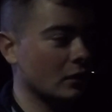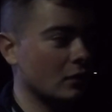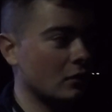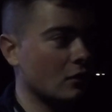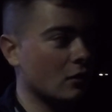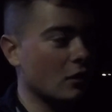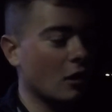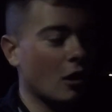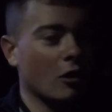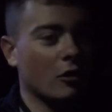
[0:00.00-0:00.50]

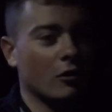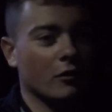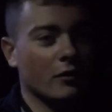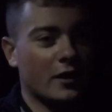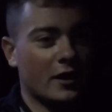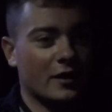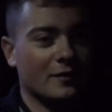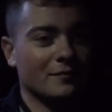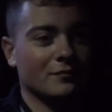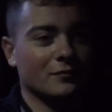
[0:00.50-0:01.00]
other than
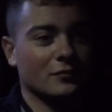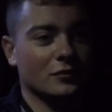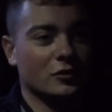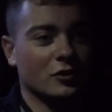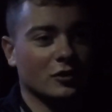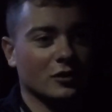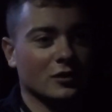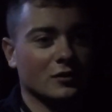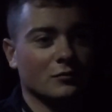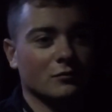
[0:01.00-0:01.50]
that,
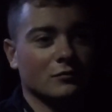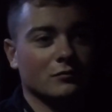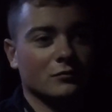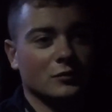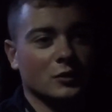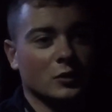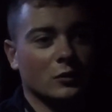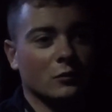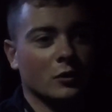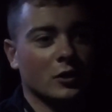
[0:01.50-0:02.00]
truck
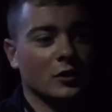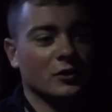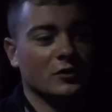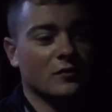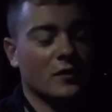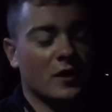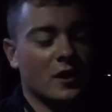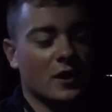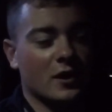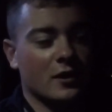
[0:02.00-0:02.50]
runs
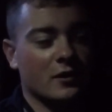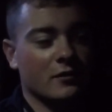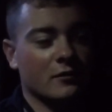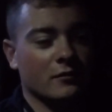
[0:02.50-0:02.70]
fine.